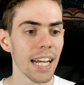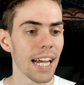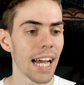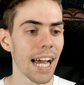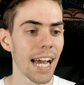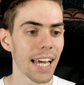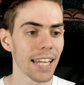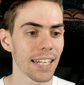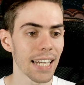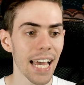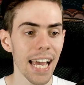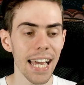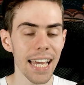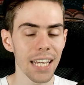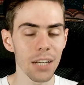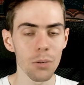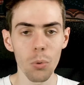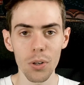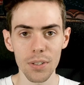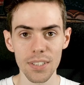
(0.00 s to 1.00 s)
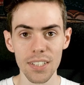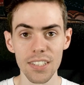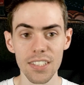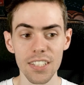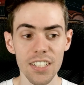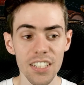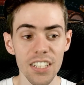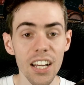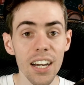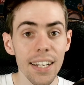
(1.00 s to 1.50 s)
and A wanted
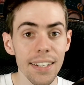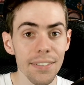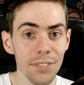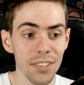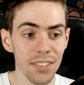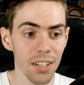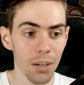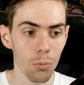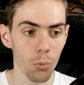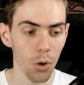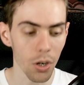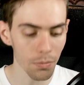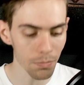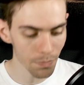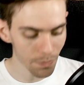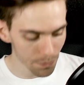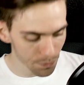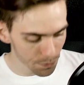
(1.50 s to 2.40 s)
to knife someone.